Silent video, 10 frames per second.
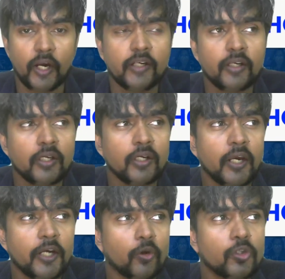And
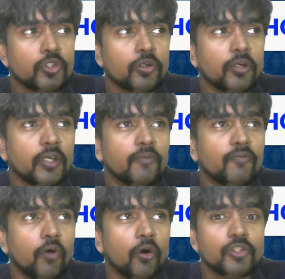it also
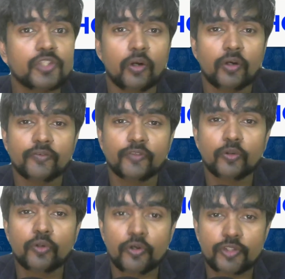involves a lot of
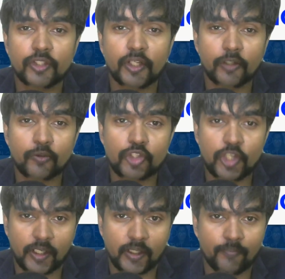curiosity to
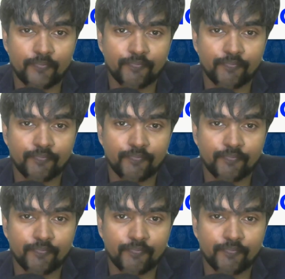check